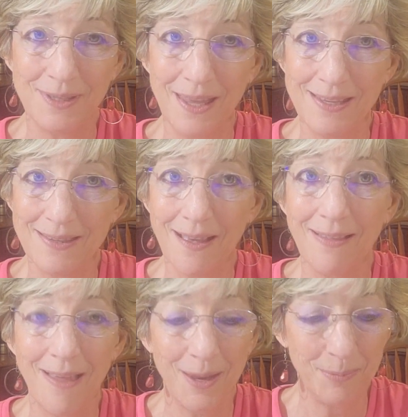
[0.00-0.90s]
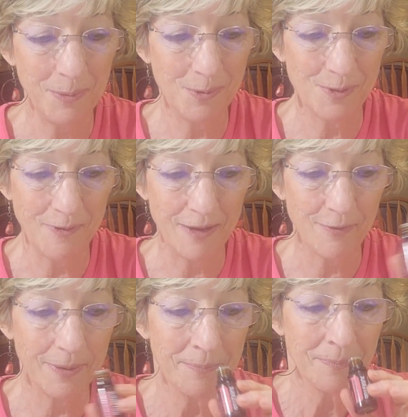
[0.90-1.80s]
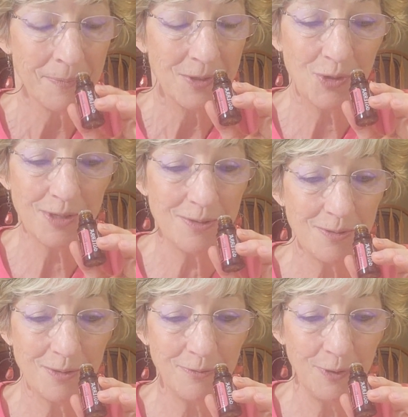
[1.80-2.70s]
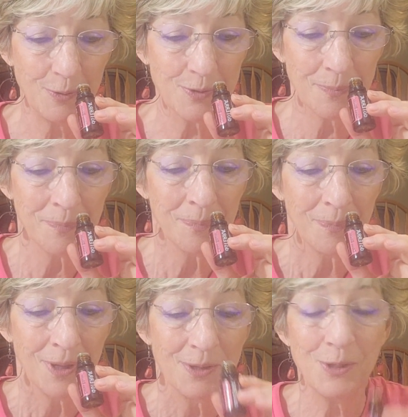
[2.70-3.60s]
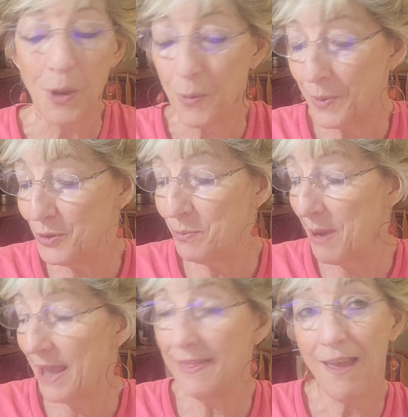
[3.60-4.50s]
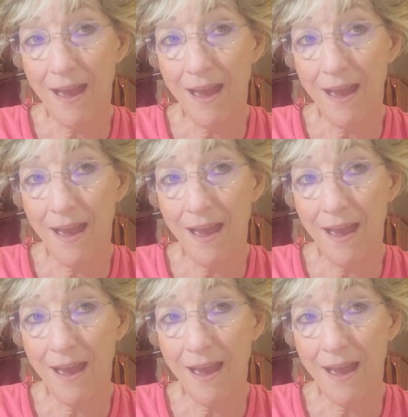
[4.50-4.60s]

It's a lot of people's favorite, just to diffuse. So when you buy the